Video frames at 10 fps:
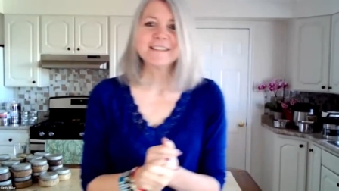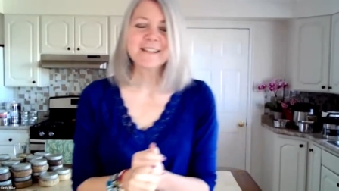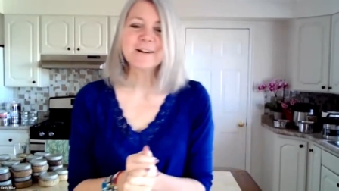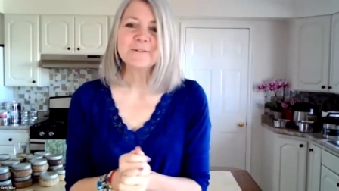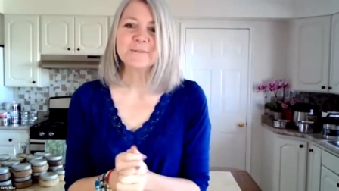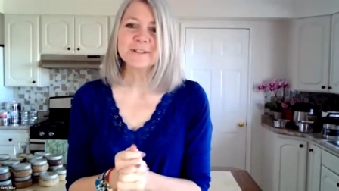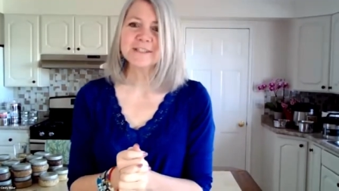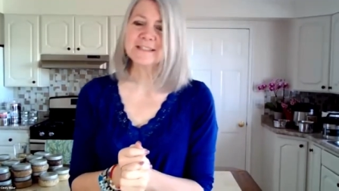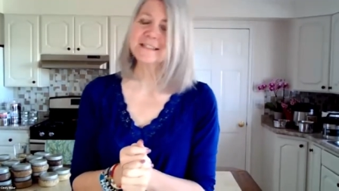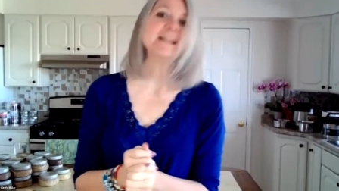So we'll
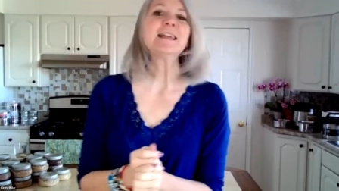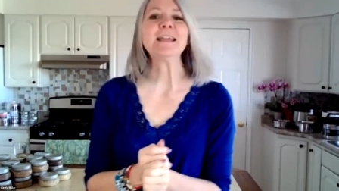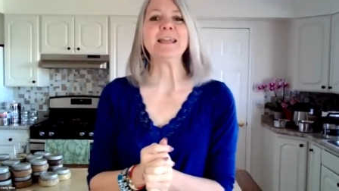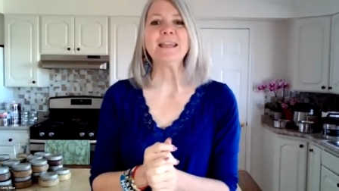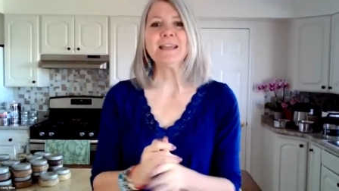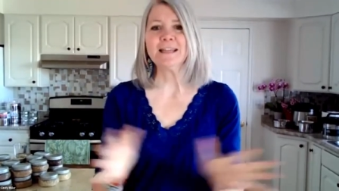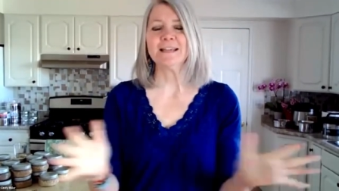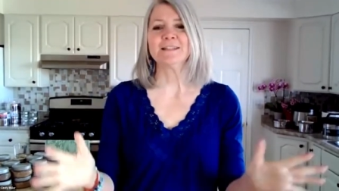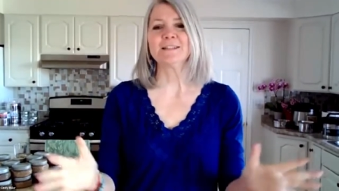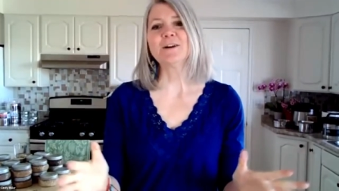just eat
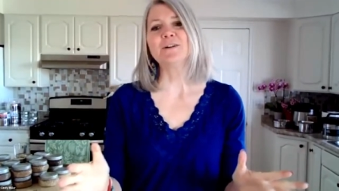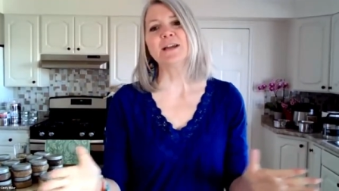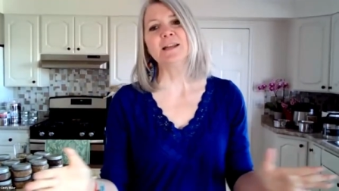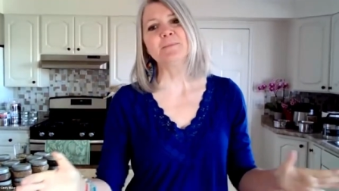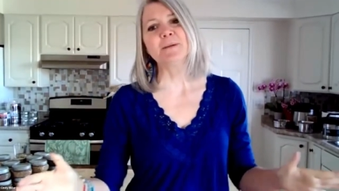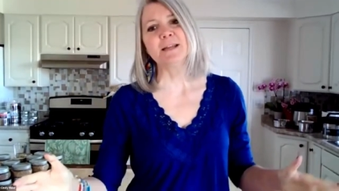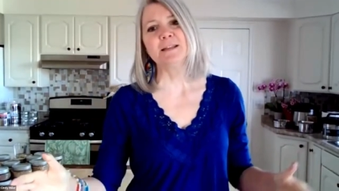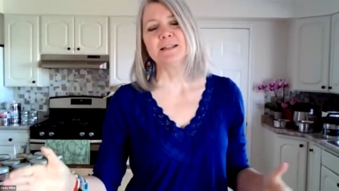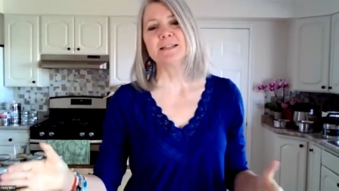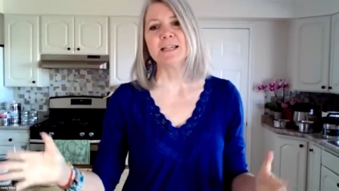it. So anybody
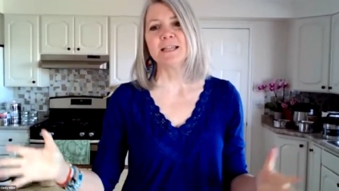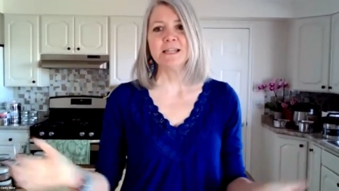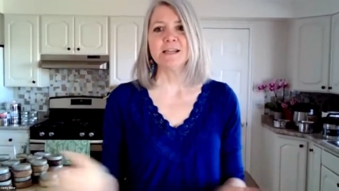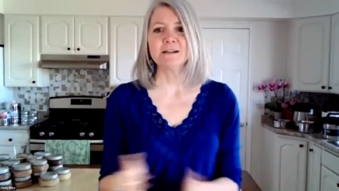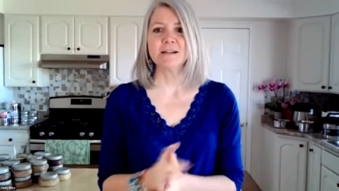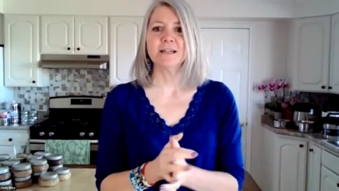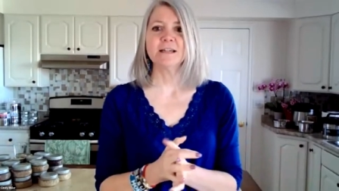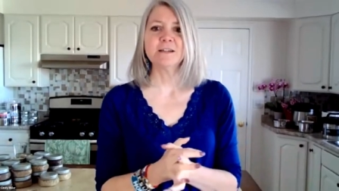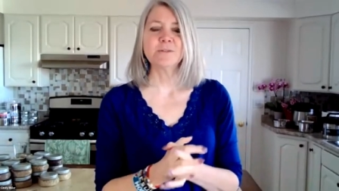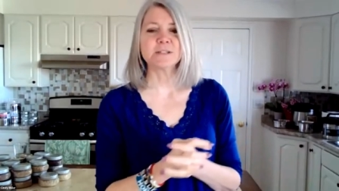that's in the area
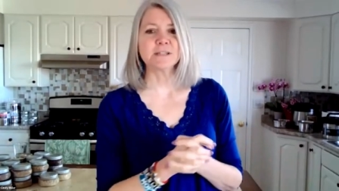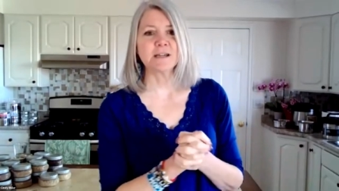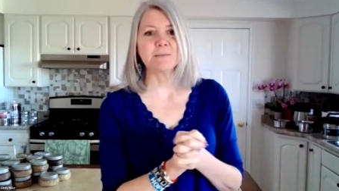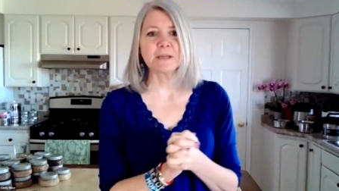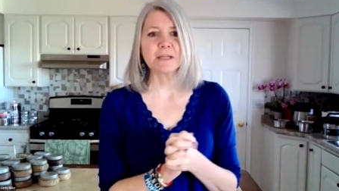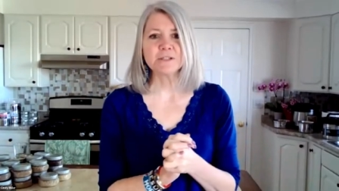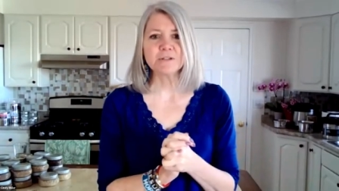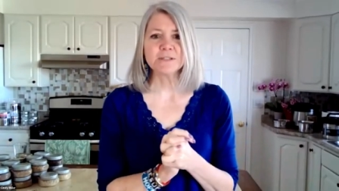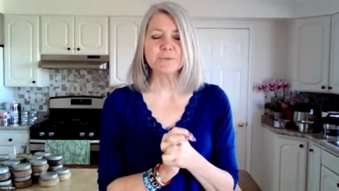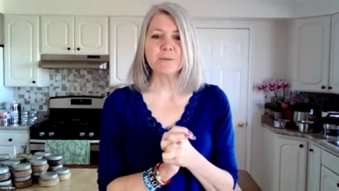and wants to come, I'm going to
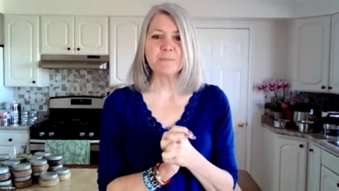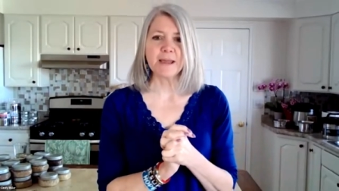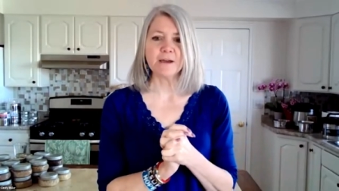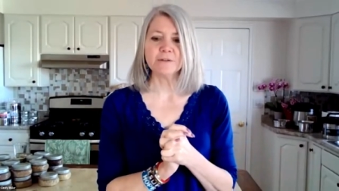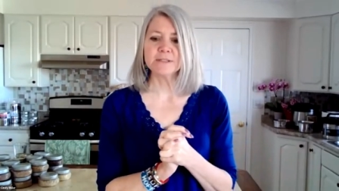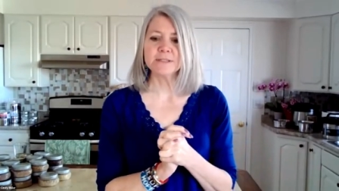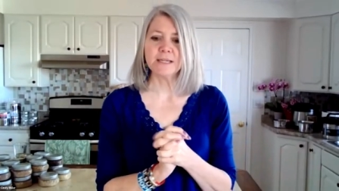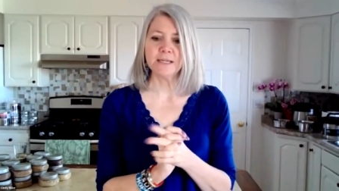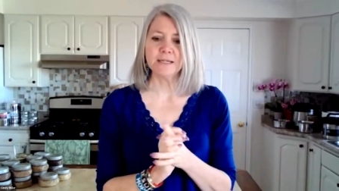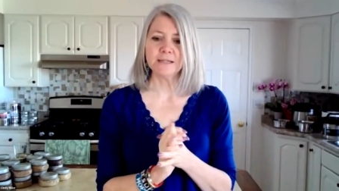do this one at my house,
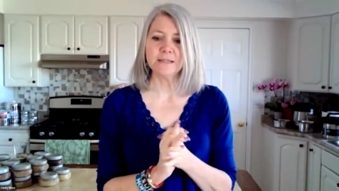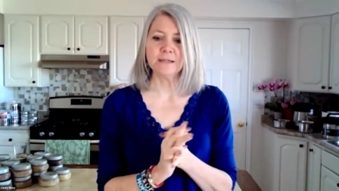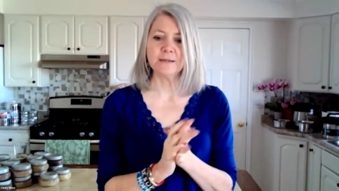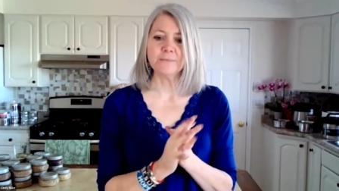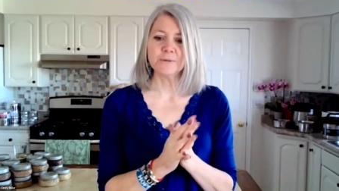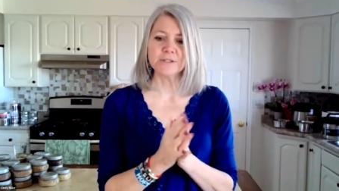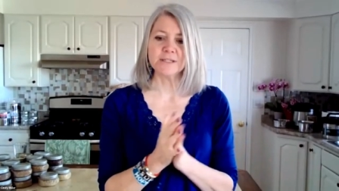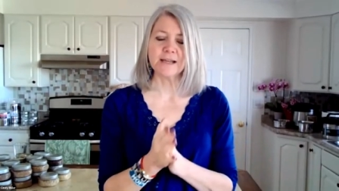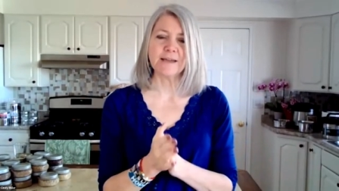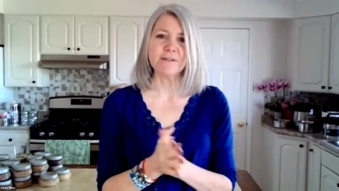and um, we're just
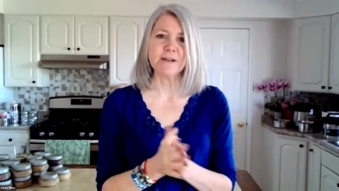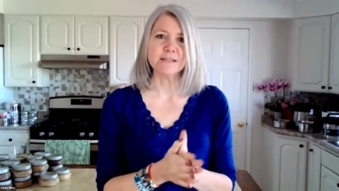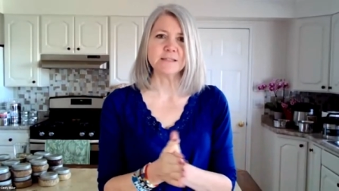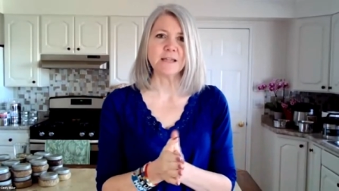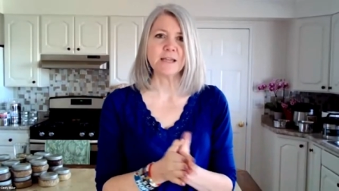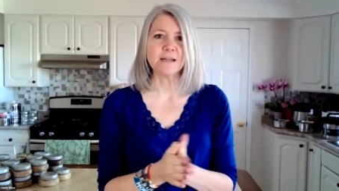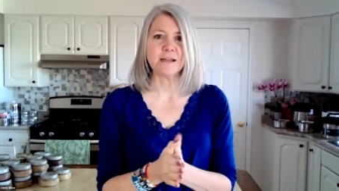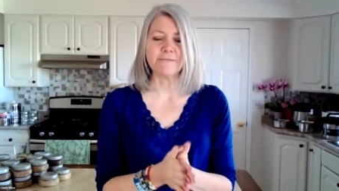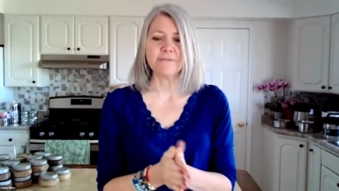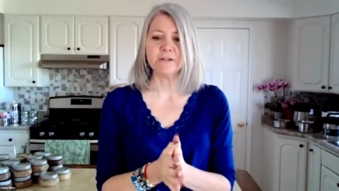going to have a nice night and
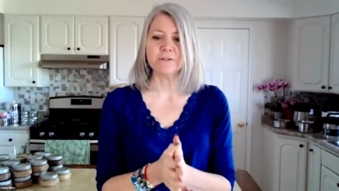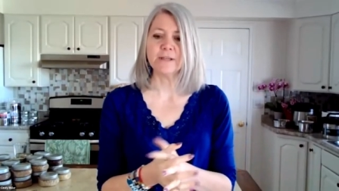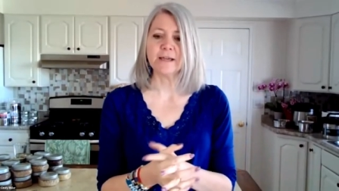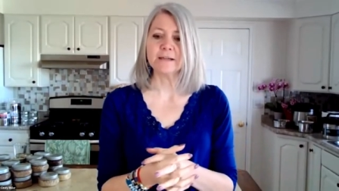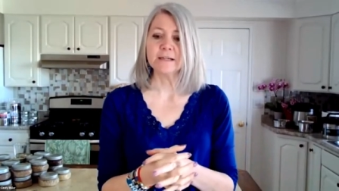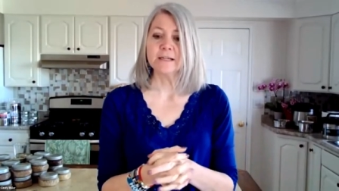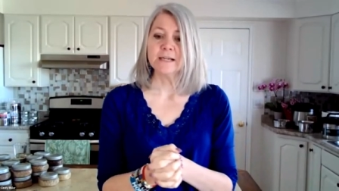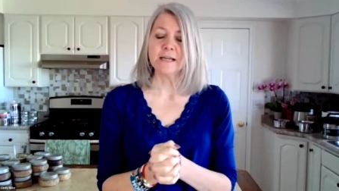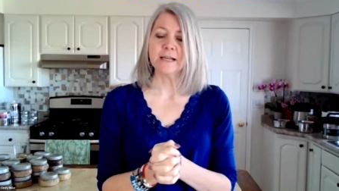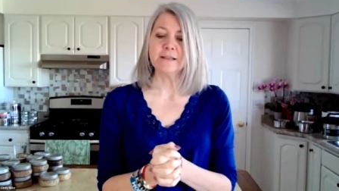have fun doing that.
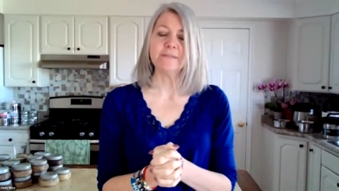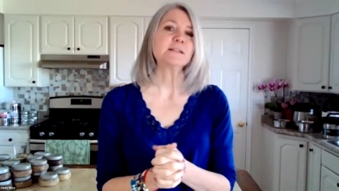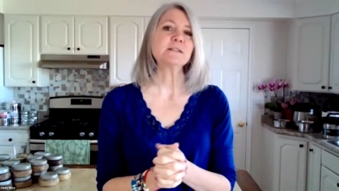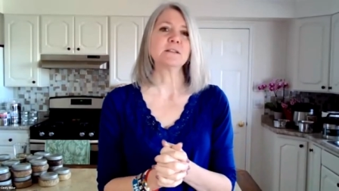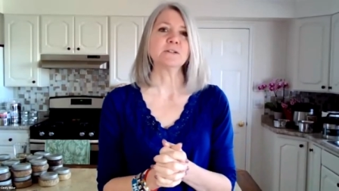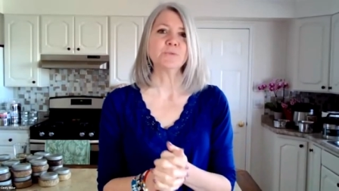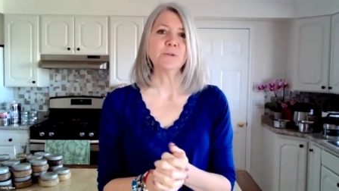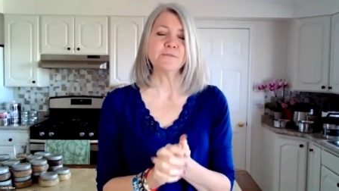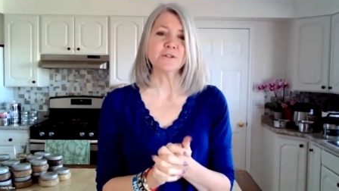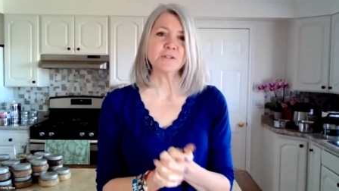And I think that's on the
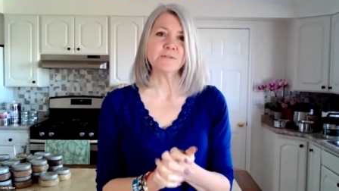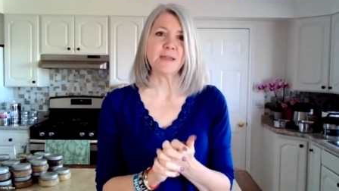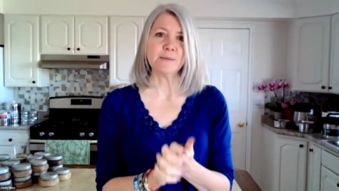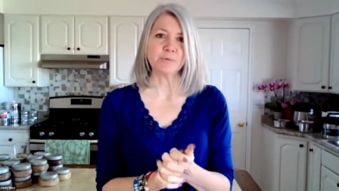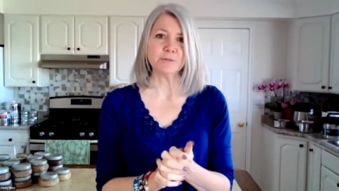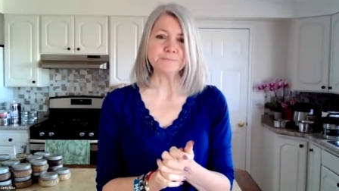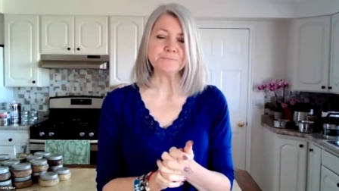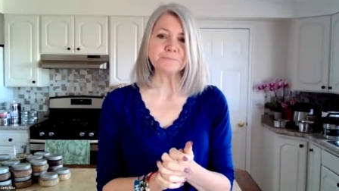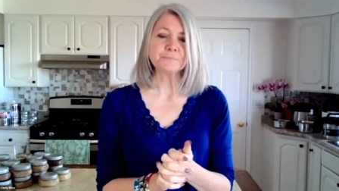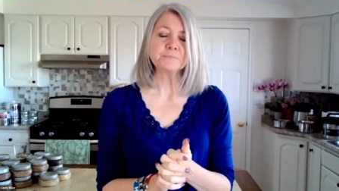21st of April.